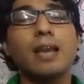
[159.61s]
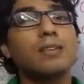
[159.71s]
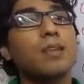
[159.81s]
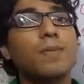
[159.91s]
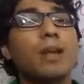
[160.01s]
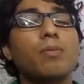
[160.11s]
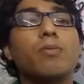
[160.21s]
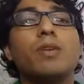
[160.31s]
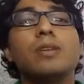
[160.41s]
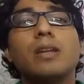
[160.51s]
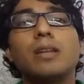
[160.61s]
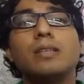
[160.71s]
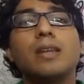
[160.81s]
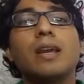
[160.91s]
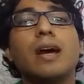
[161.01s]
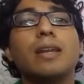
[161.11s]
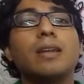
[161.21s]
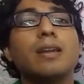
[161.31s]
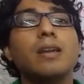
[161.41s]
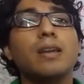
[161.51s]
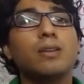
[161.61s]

and similar provision is regarding